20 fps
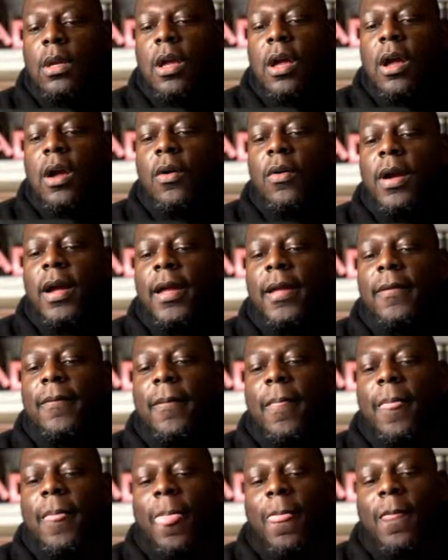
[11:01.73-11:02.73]
All right.
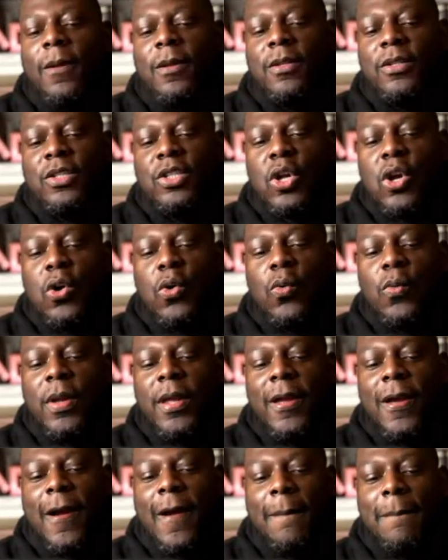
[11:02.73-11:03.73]
So
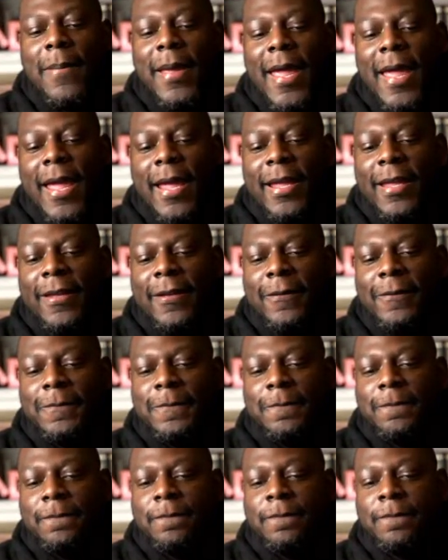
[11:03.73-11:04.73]
we are back.
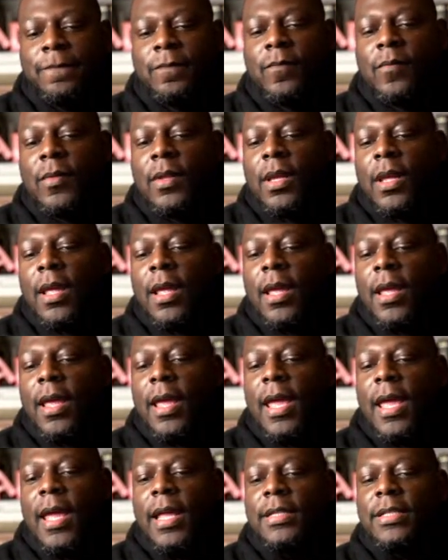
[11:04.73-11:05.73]

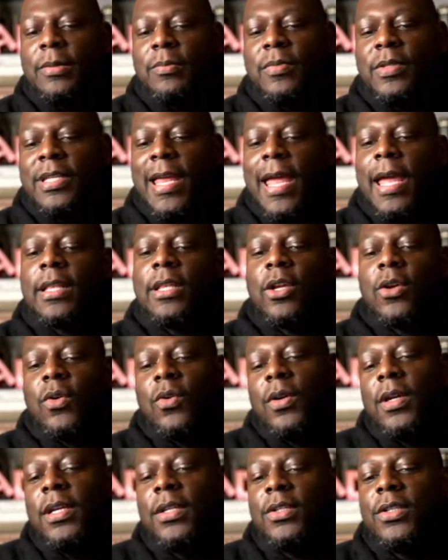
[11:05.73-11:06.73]
Had some
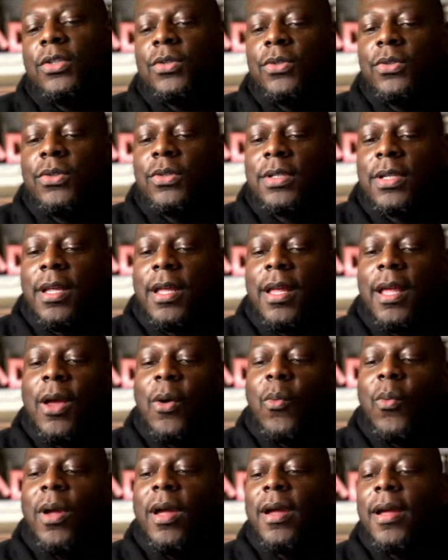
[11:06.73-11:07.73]
technical issues.
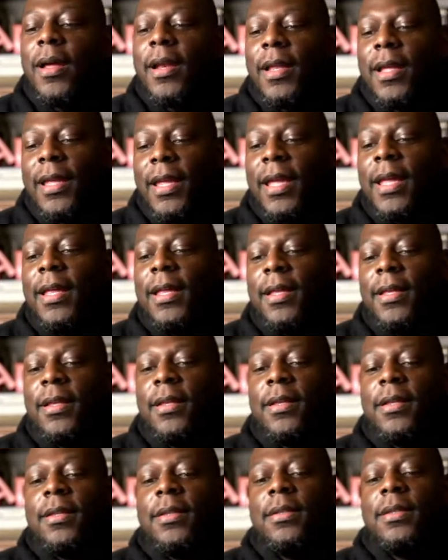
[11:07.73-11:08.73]
We're gonna get
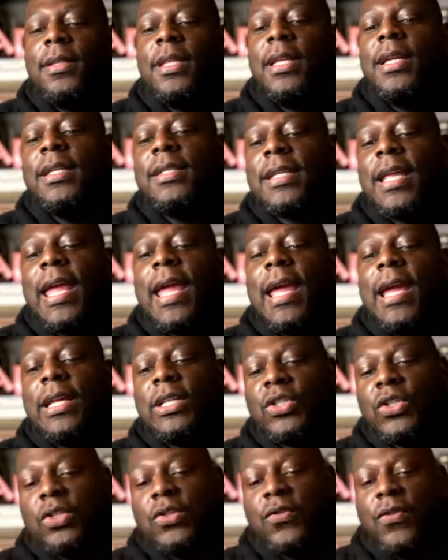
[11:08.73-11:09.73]
these
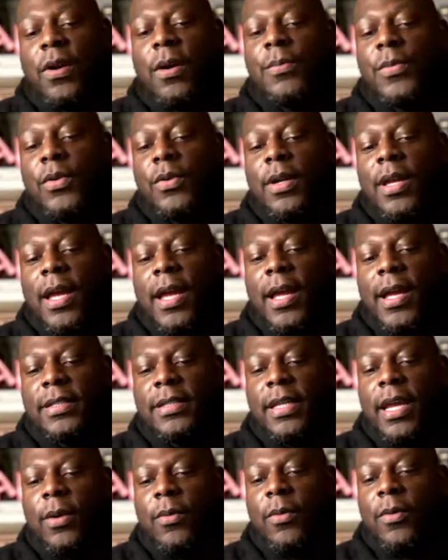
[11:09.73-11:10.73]
answers from you guys,
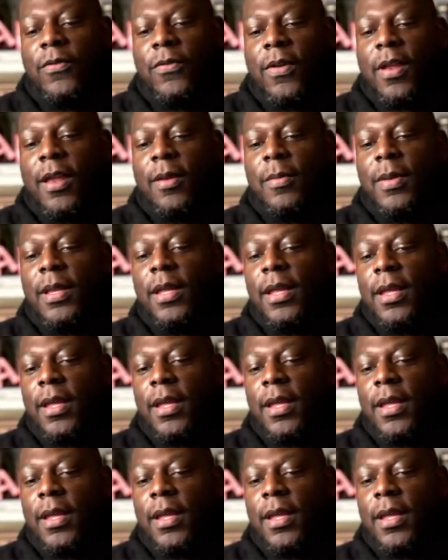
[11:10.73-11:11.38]
Edward Family.